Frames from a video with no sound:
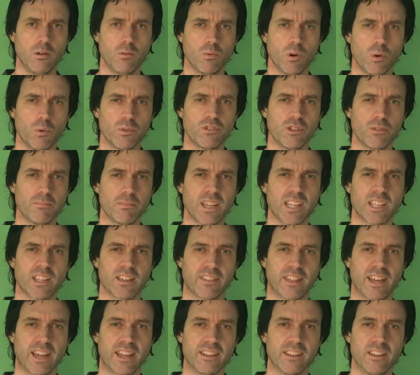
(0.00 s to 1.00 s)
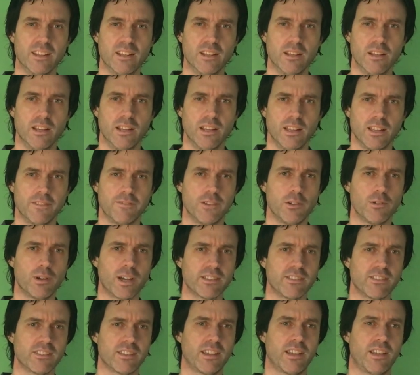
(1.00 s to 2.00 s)
what would you make of that? If you
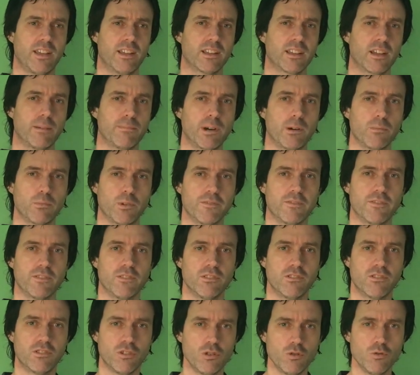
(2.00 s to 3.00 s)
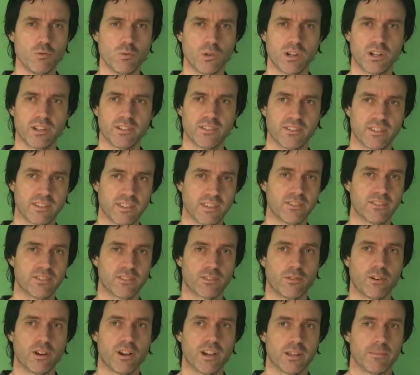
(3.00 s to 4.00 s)
had to come up with two words to
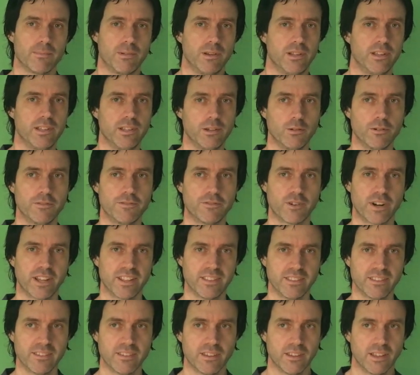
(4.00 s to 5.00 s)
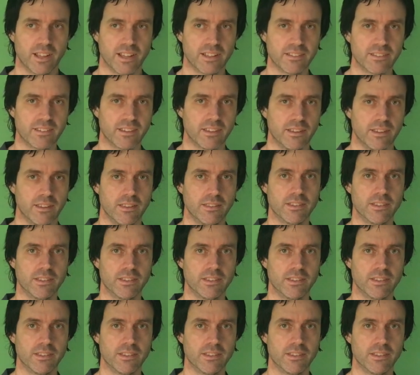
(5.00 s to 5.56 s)
describe your friend and